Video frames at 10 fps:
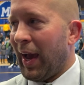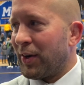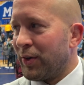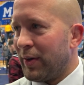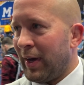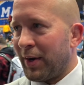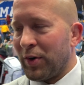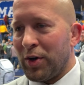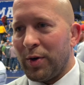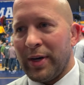Yeah, I
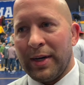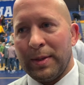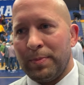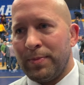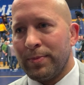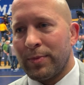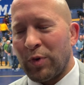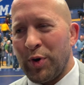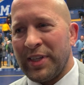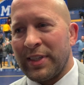don't know.
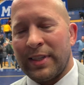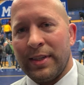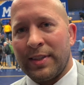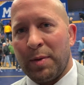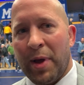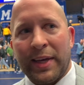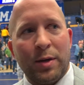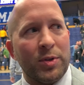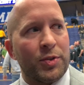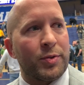Rooney just didn't seem like
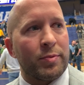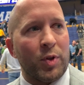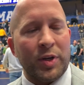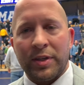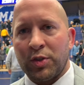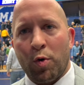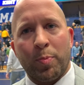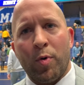he was looking to score